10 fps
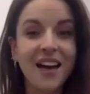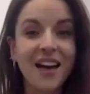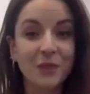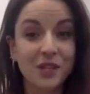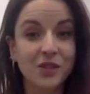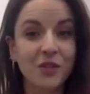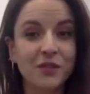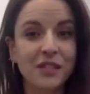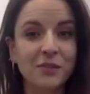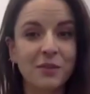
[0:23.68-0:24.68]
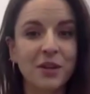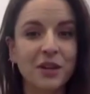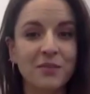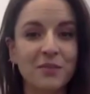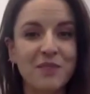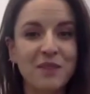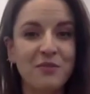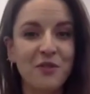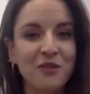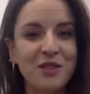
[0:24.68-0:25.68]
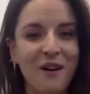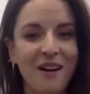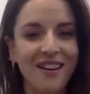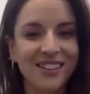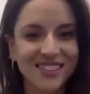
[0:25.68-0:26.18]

because you obviously you've spoken at P B before in the past.